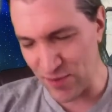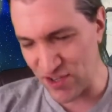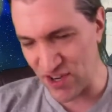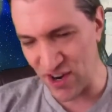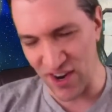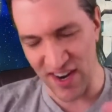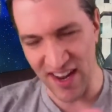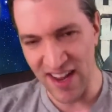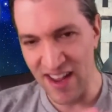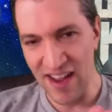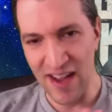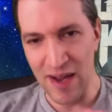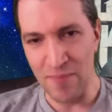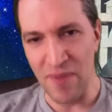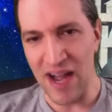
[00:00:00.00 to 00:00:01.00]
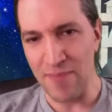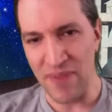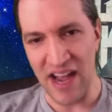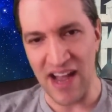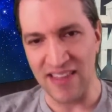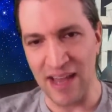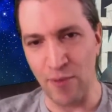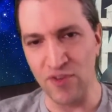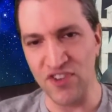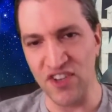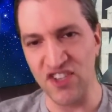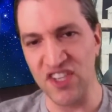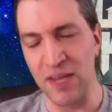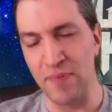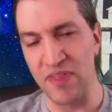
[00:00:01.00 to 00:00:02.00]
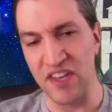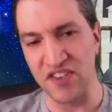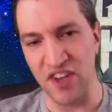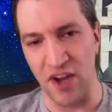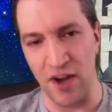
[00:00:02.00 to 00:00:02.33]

I'm sorry. My bad, that was a slip of the